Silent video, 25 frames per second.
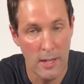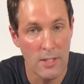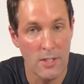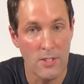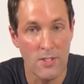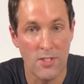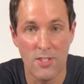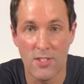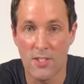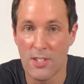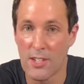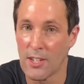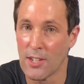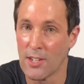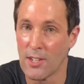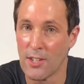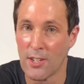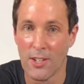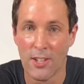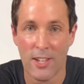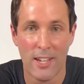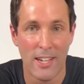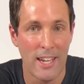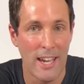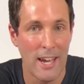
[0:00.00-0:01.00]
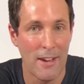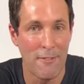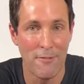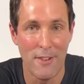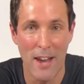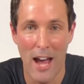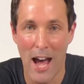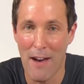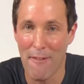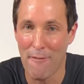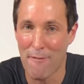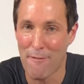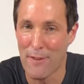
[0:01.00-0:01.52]
Still have
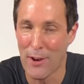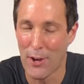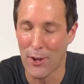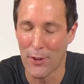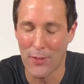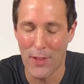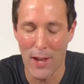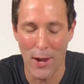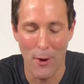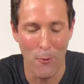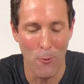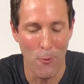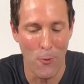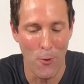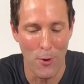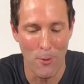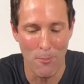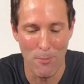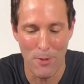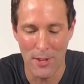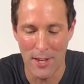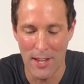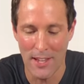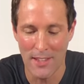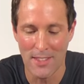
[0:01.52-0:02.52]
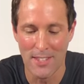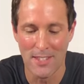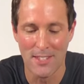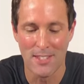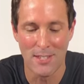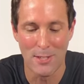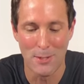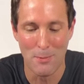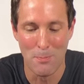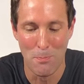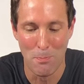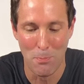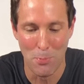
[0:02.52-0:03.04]
not felt that warmth yet. This
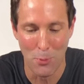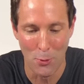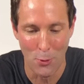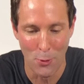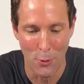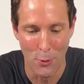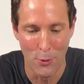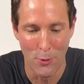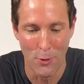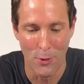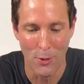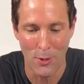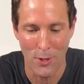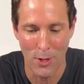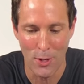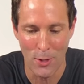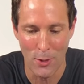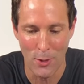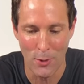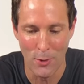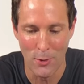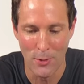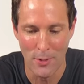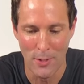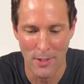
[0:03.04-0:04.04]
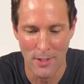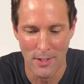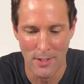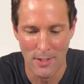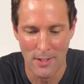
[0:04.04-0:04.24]
is brutal cold.